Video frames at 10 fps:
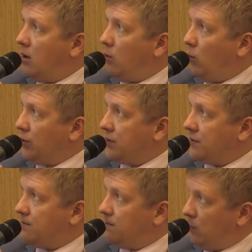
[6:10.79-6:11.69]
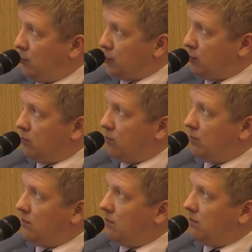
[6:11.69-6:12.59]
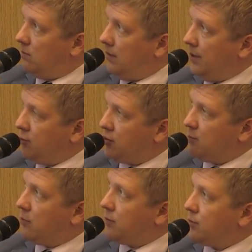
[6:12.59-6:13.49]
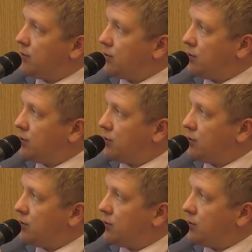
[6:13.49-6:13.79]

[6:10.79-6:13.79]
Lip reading: What is also interesting about our